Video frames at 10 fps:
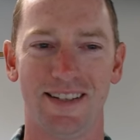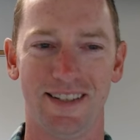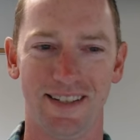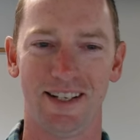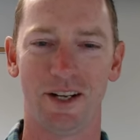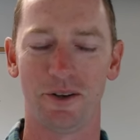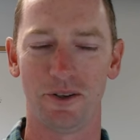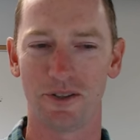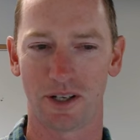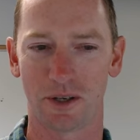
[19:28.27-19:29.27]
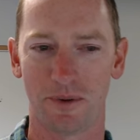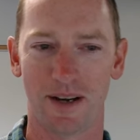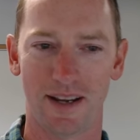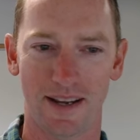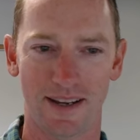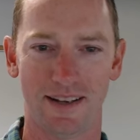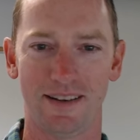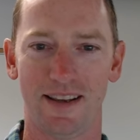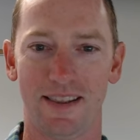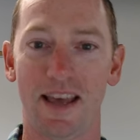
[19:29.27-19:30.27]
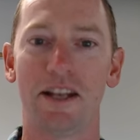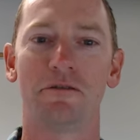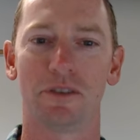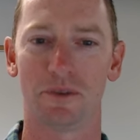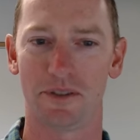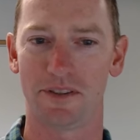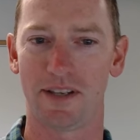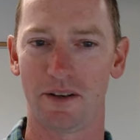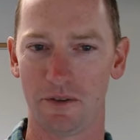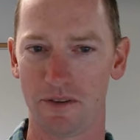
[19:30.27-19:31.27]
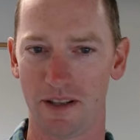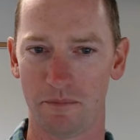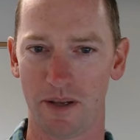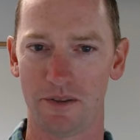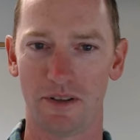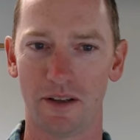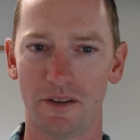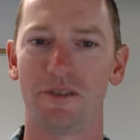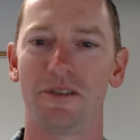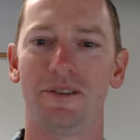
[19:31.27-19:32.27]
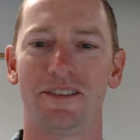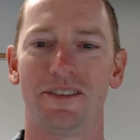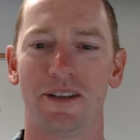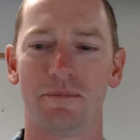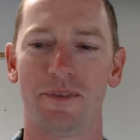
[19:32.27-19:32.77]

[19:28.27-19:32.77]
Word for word: you know you took away and and that influenced how you then mentored other students? I'm I'm